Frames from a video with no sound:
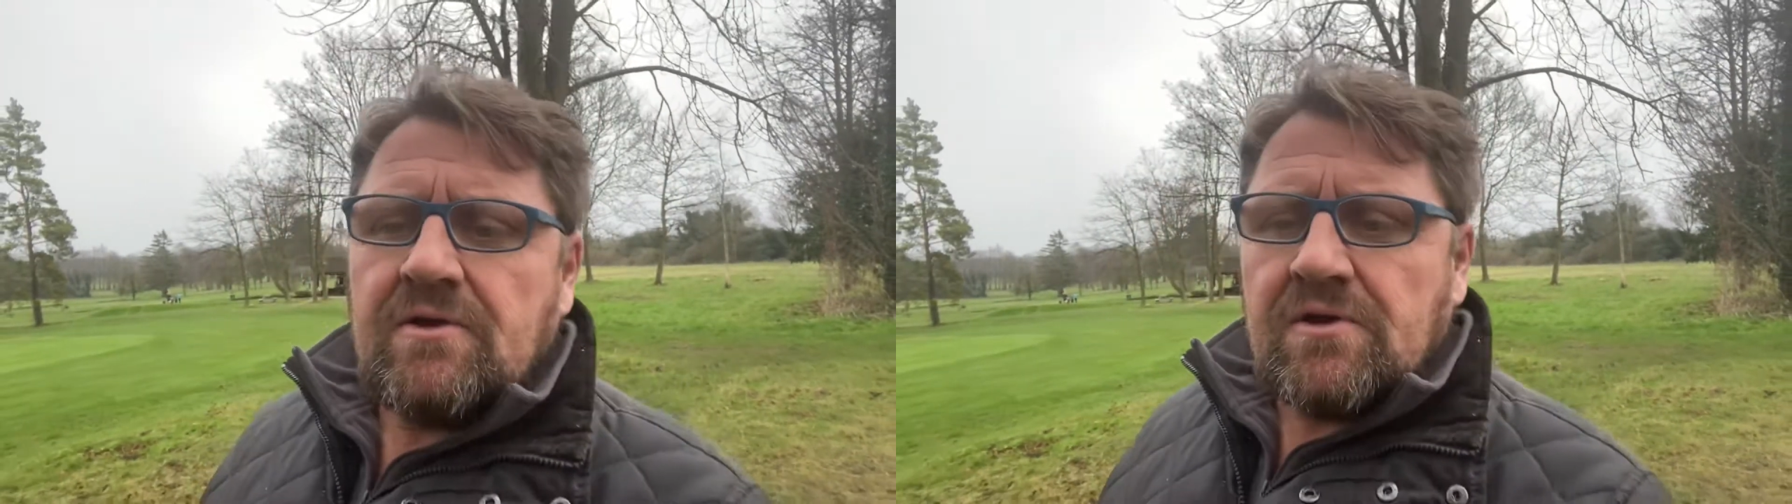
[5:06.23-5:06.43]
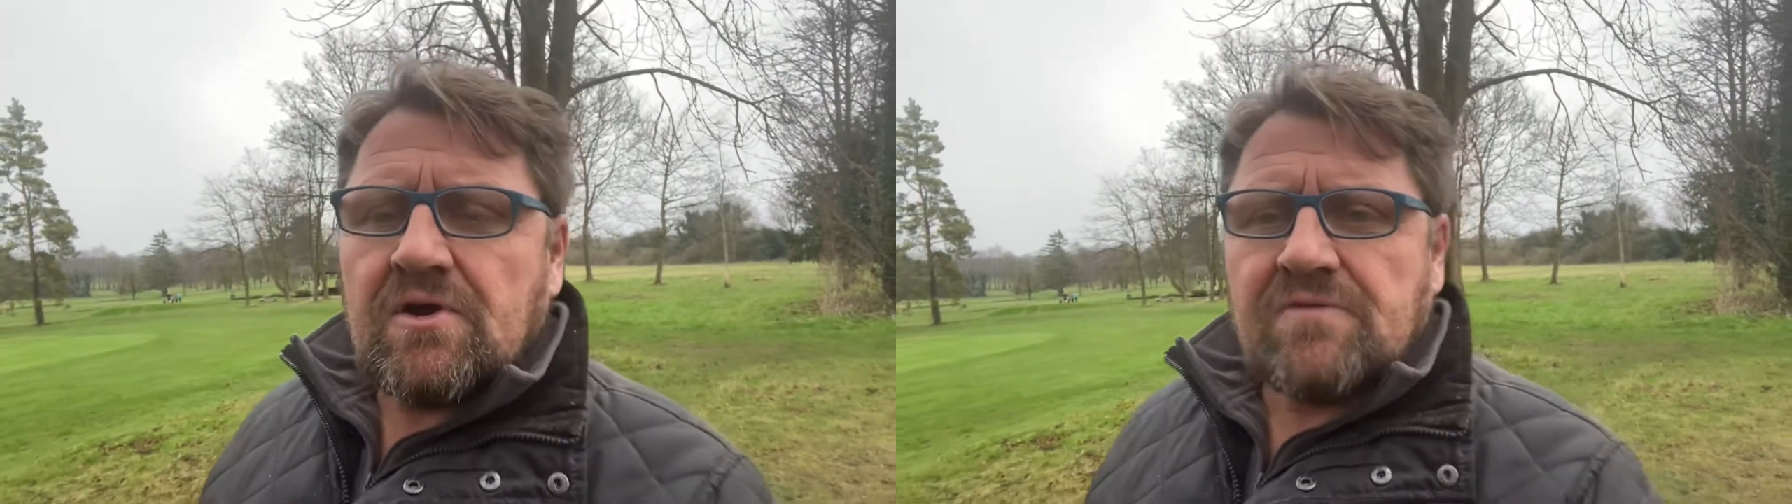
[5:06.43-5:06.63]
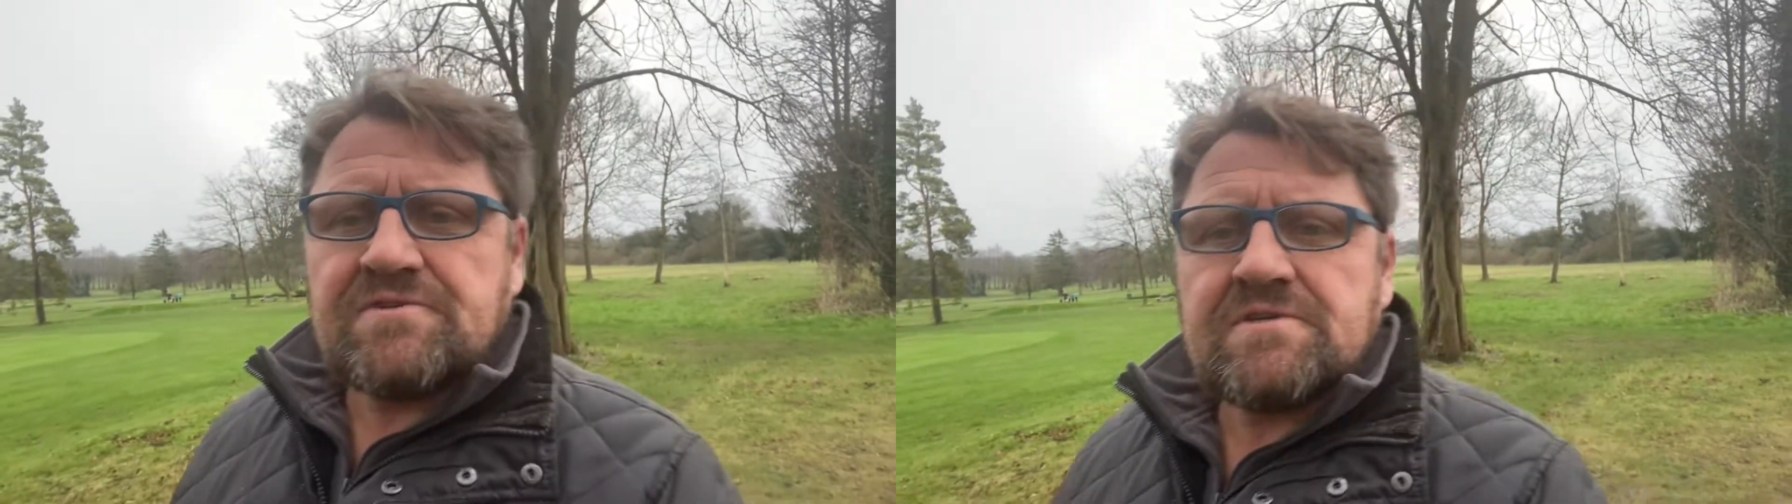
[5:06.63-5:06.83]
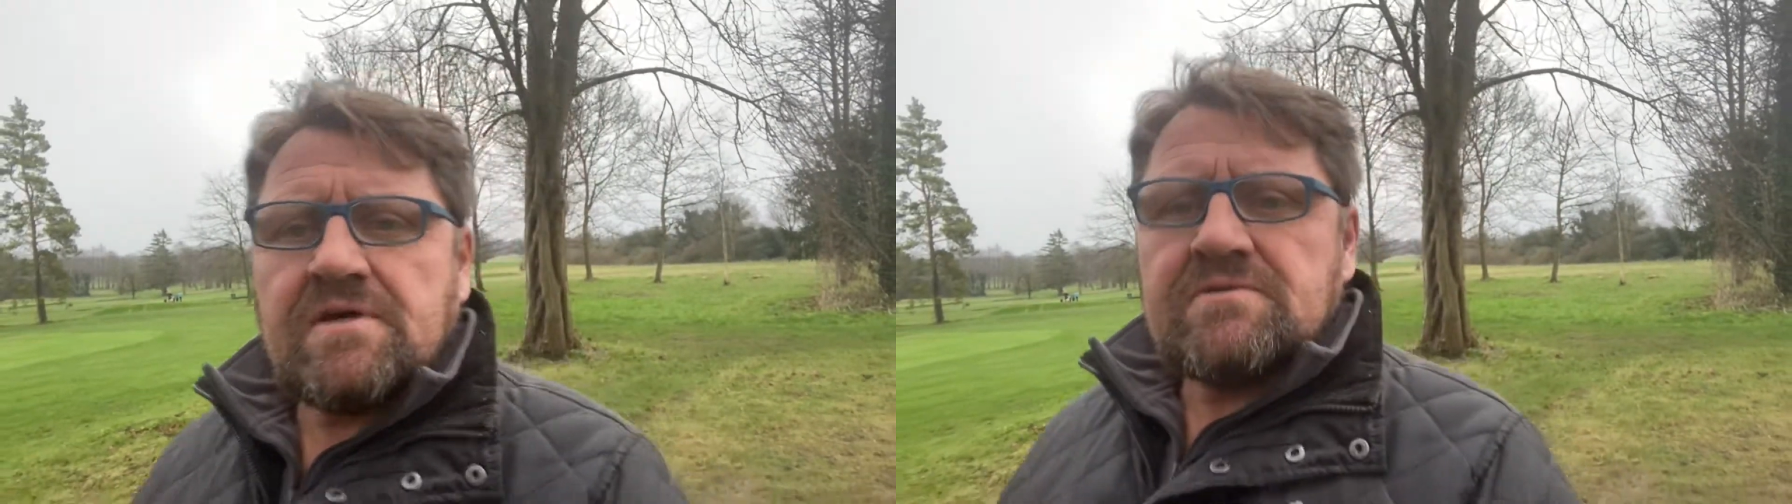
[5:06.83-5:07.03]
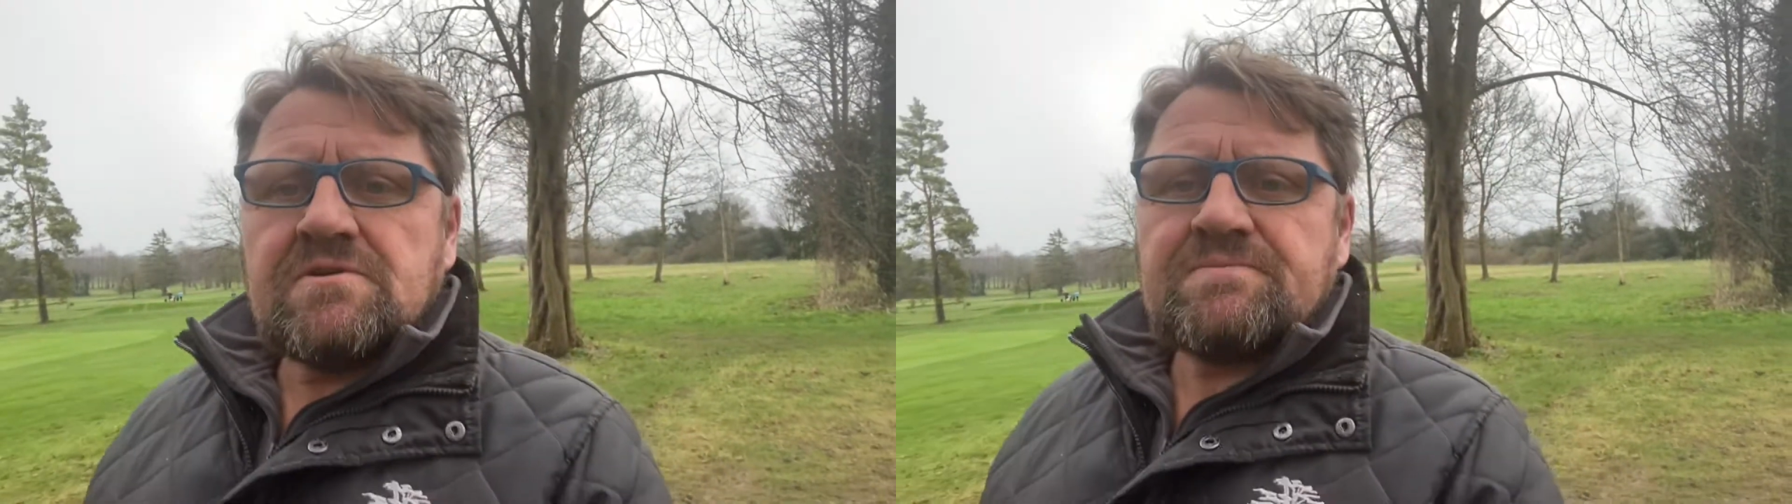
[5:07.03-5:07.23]
look after
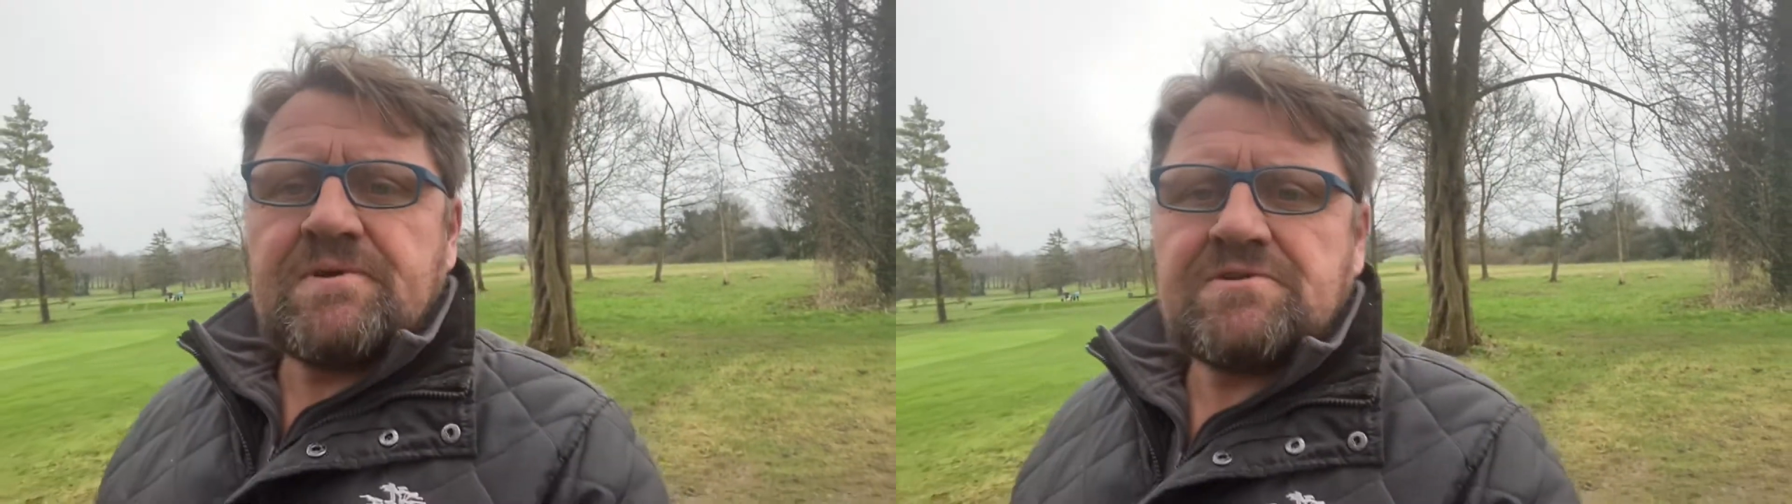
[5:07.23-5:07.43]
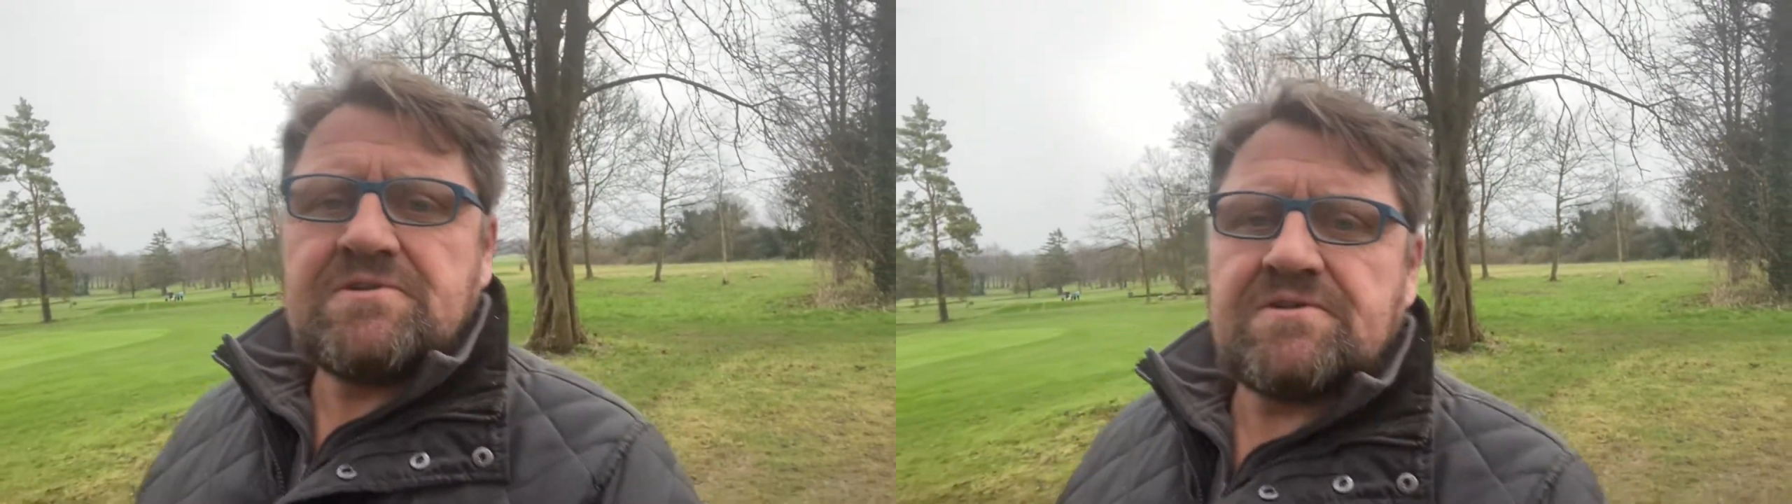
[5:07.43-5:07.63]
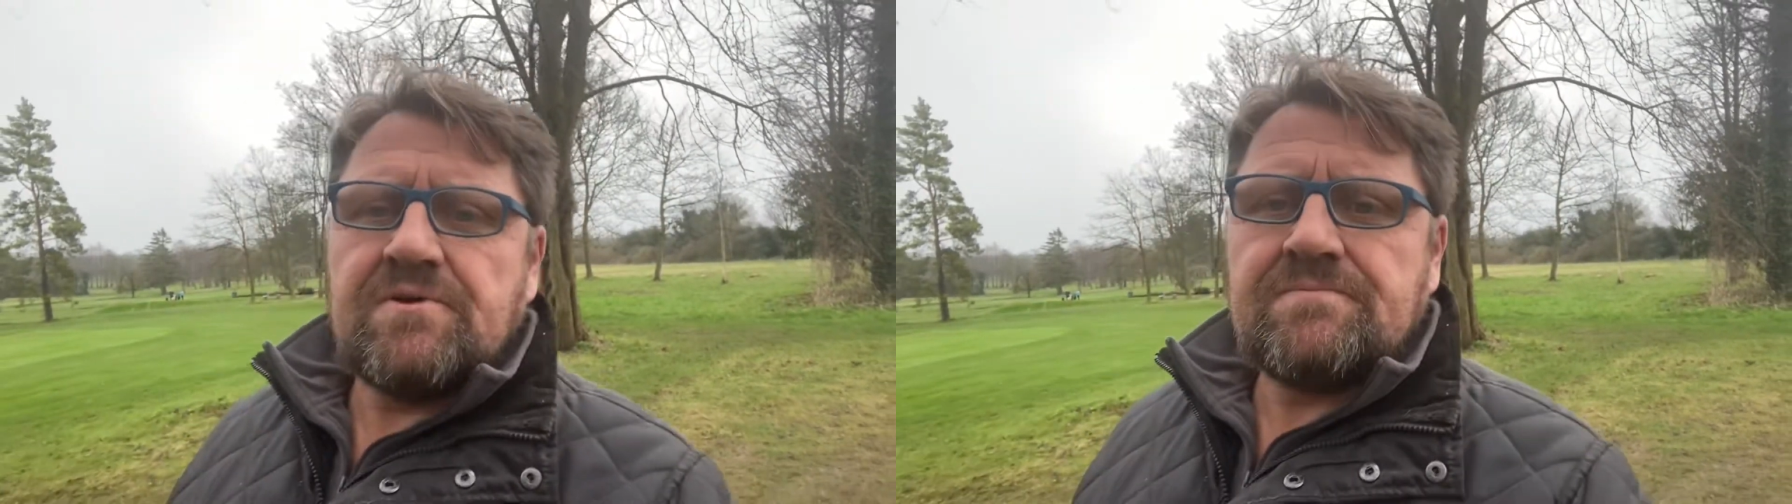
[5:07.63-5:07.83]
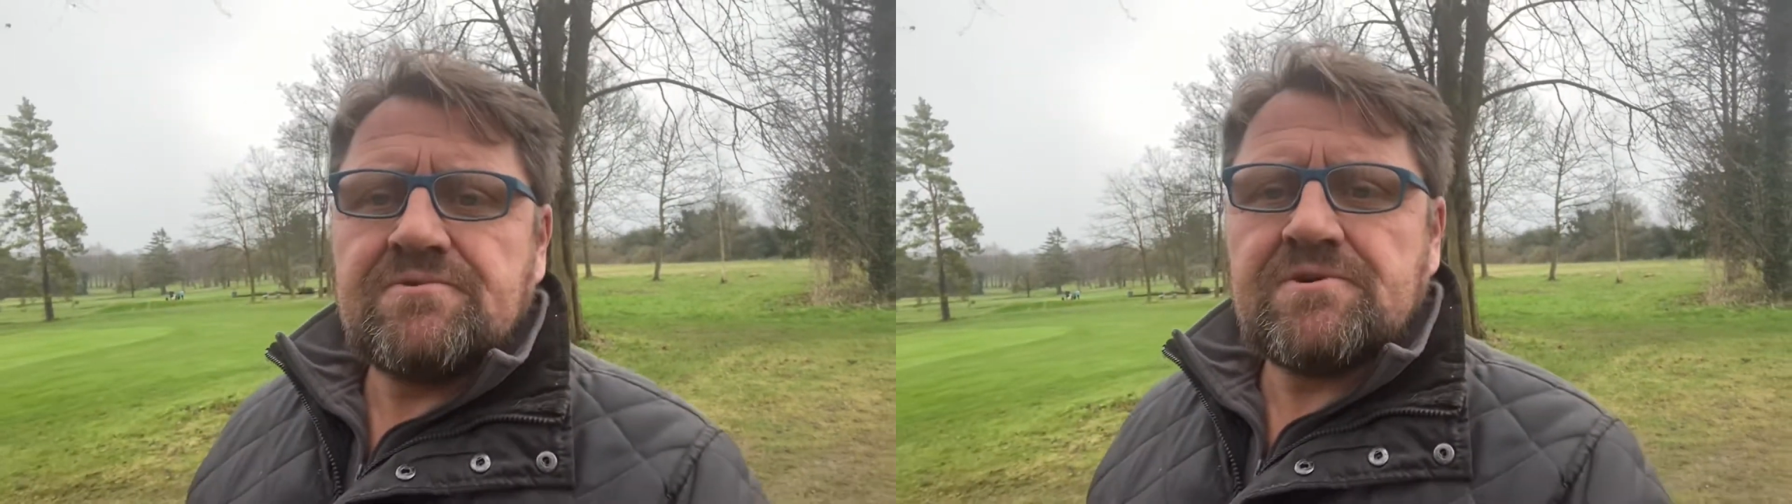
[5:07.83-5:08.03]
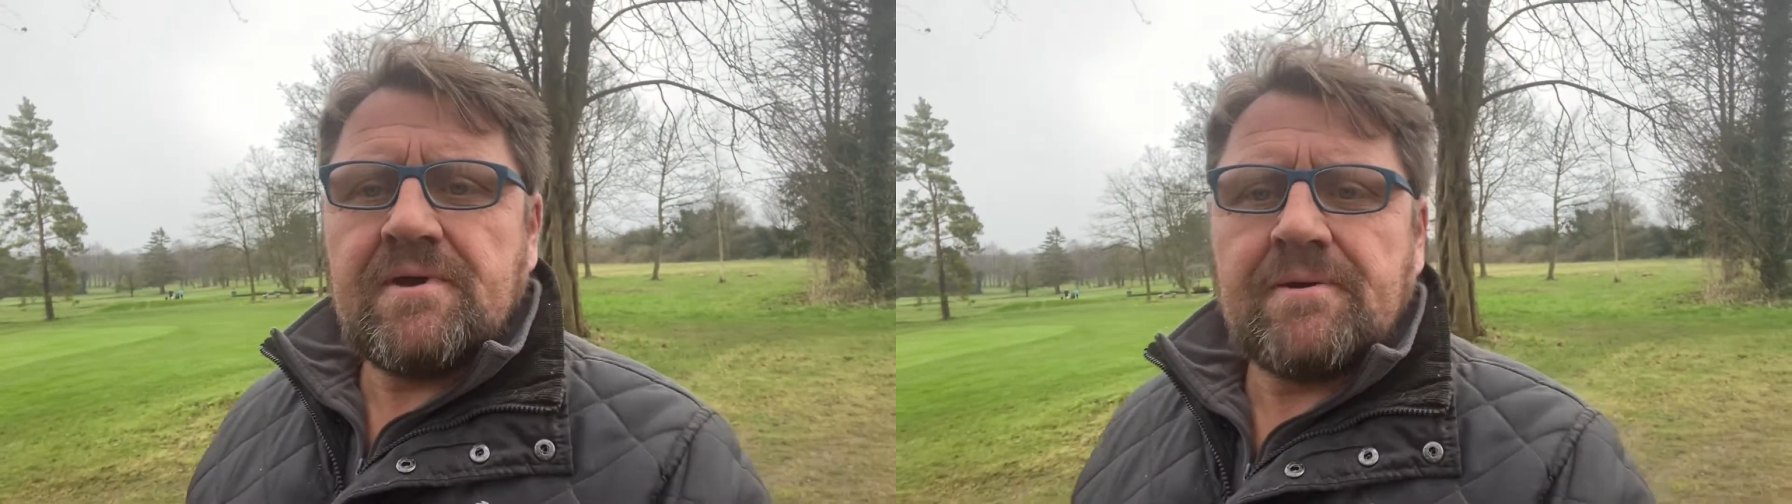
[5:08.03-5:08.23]
yourselves, and I'll speak to you soon.
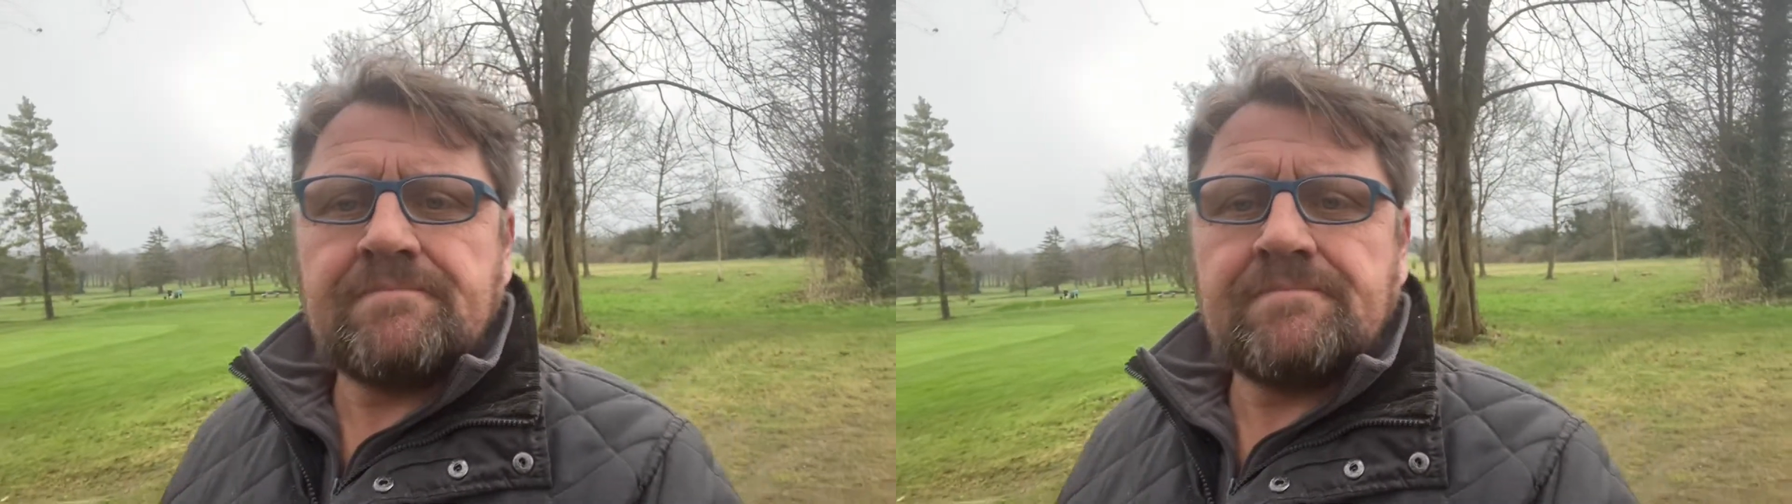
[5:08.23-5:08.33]
Cheerio.